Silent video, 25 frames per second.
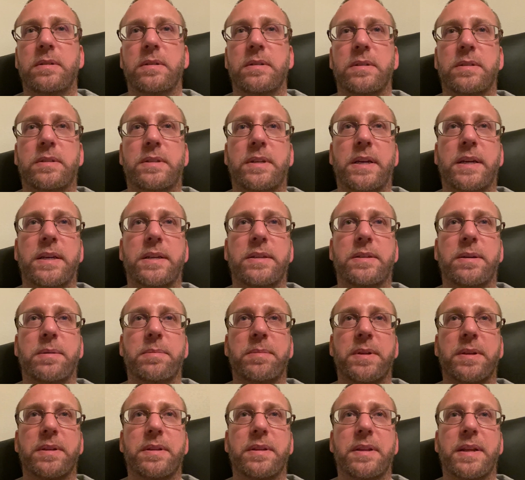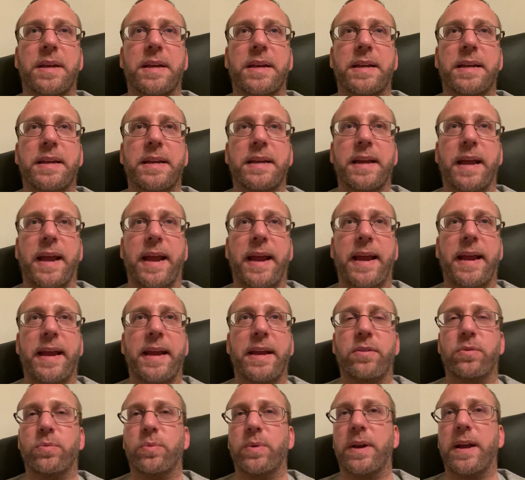say something like
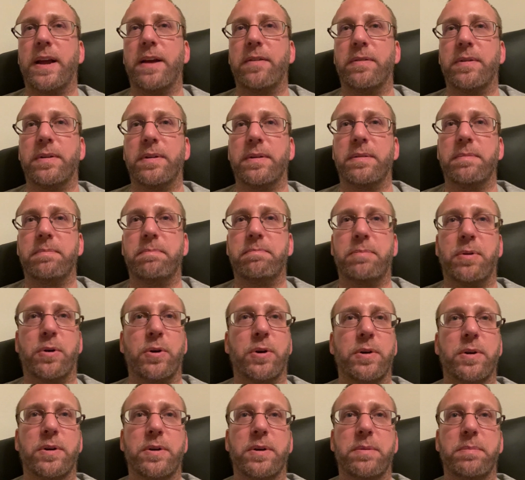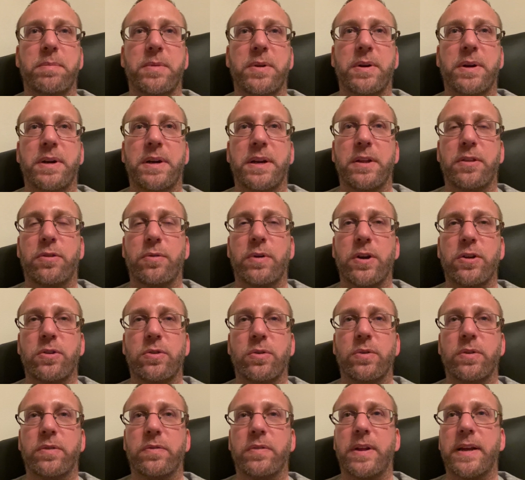AIDS would have a herd immunity
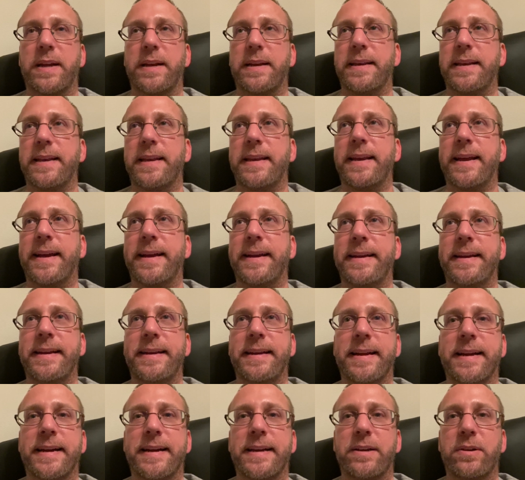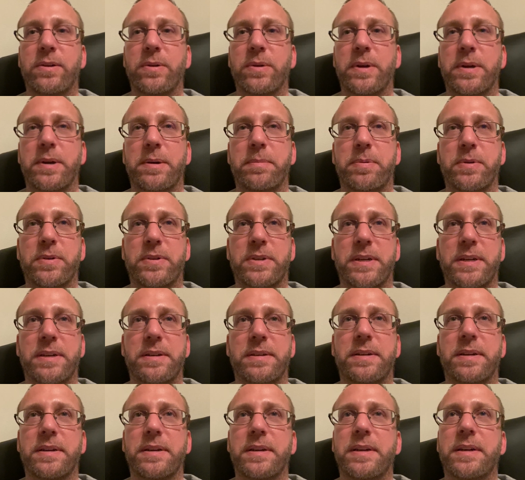threshold of like 99 to
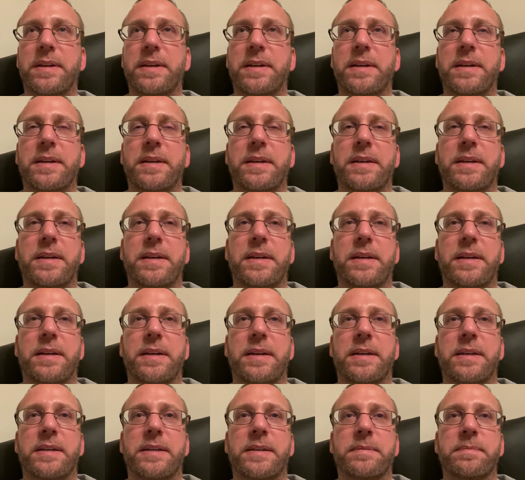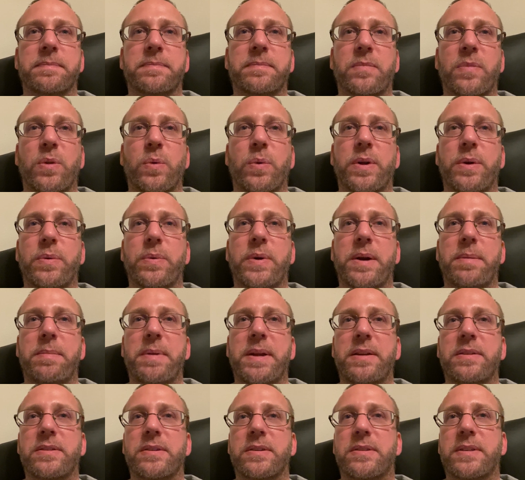100%. What it
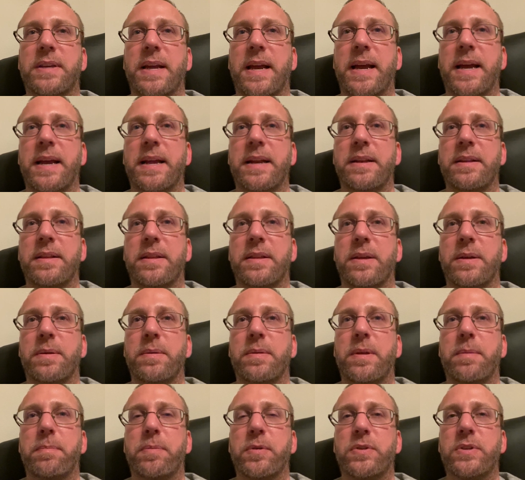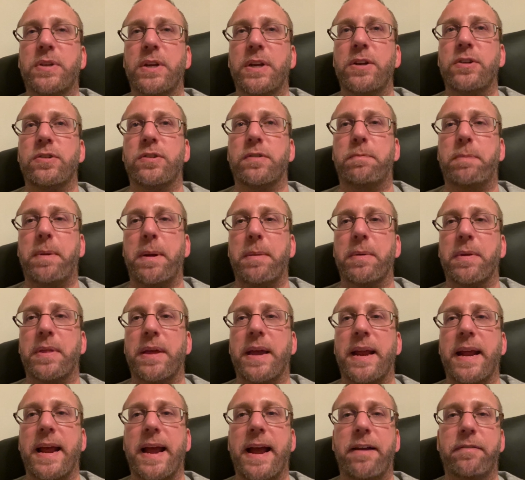means is that the percentage of people
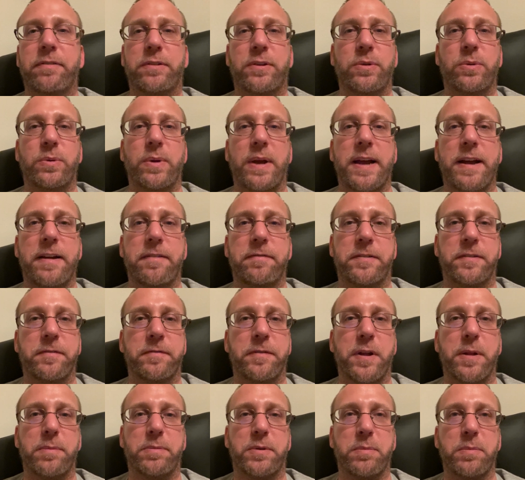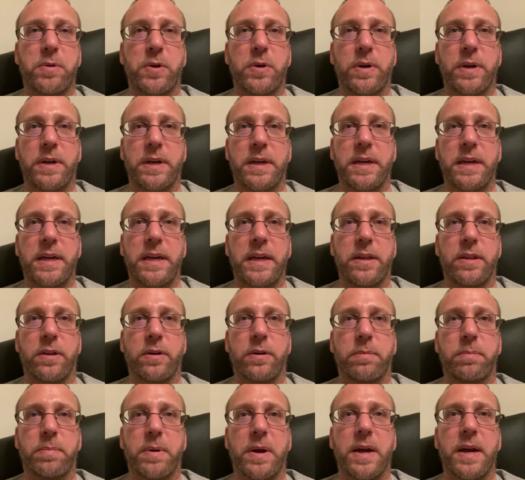that have to have developed immunity
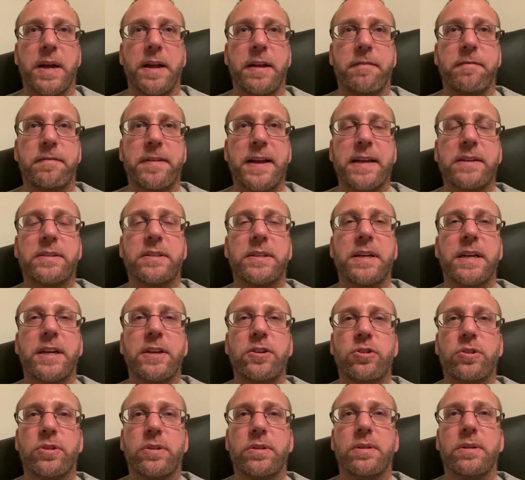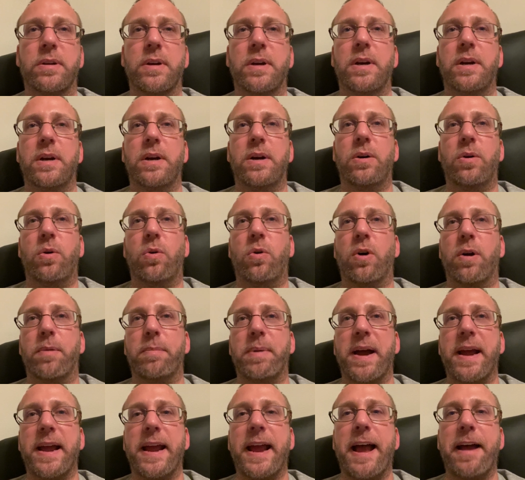either by vaccination or
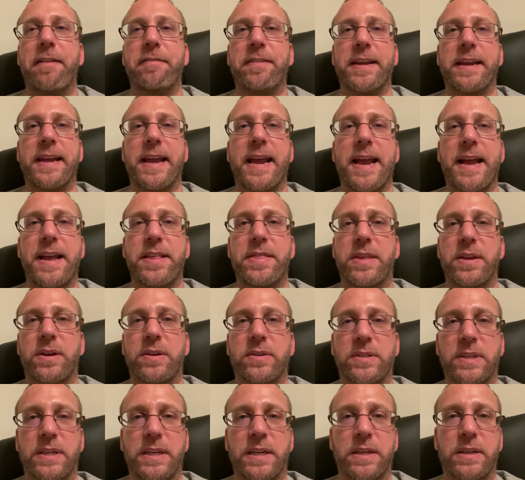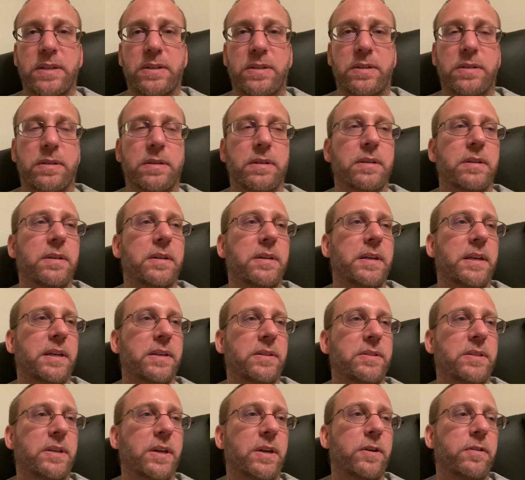by having had the disease
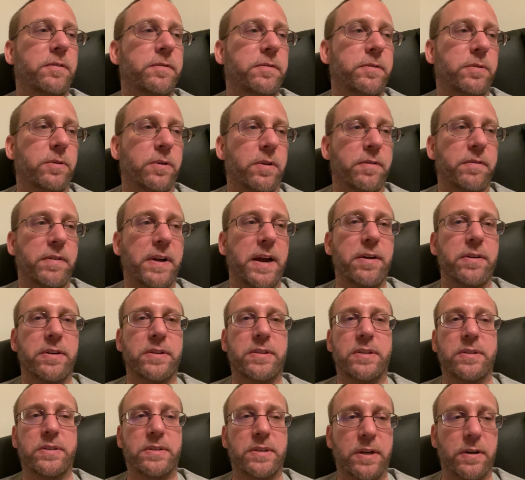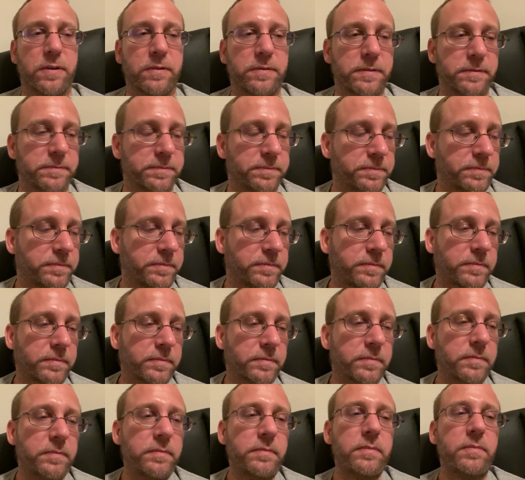itself or the virus itself.
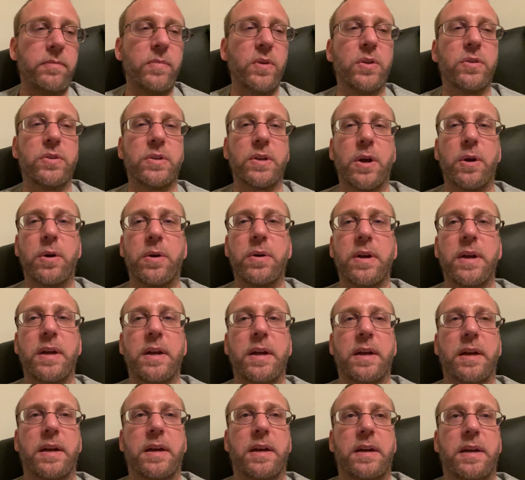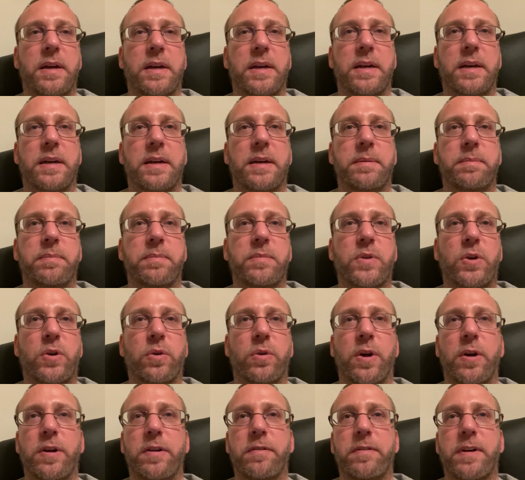So
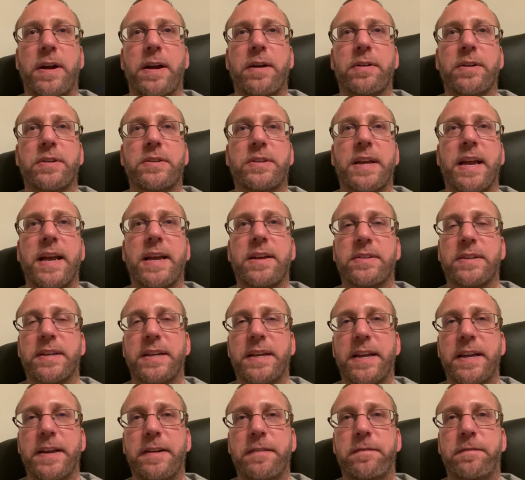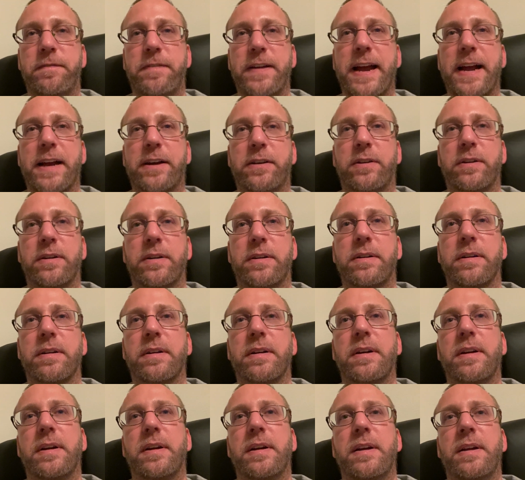coronavirus has a HIT factor
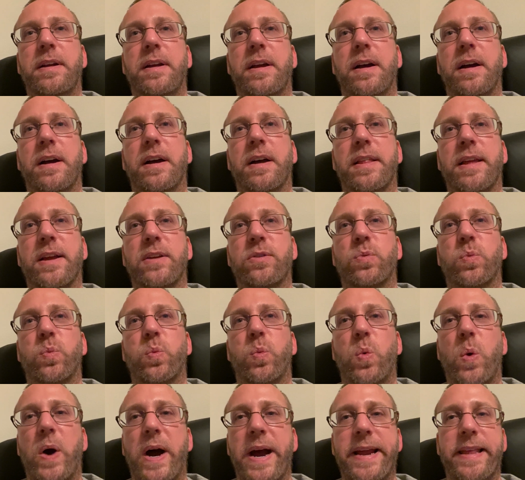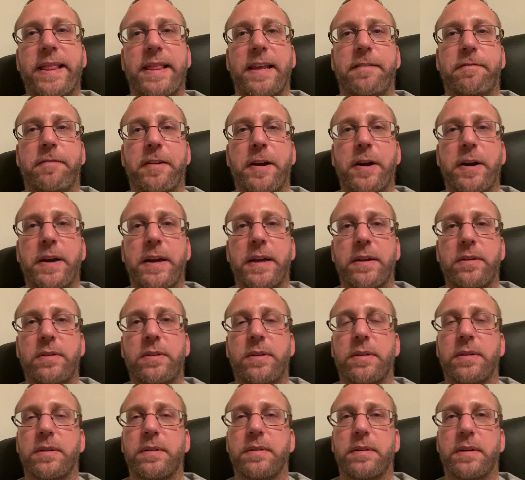that's widely
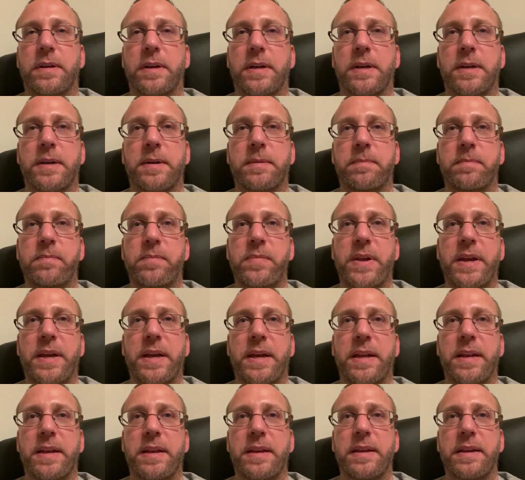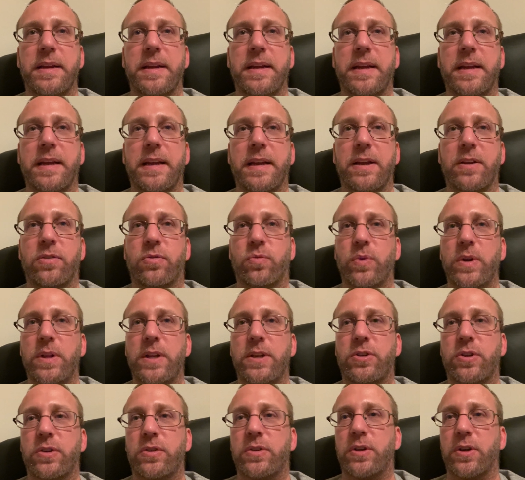variant. And it's
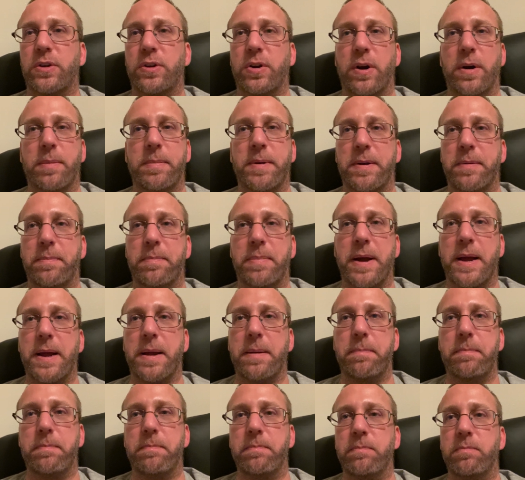really just determined by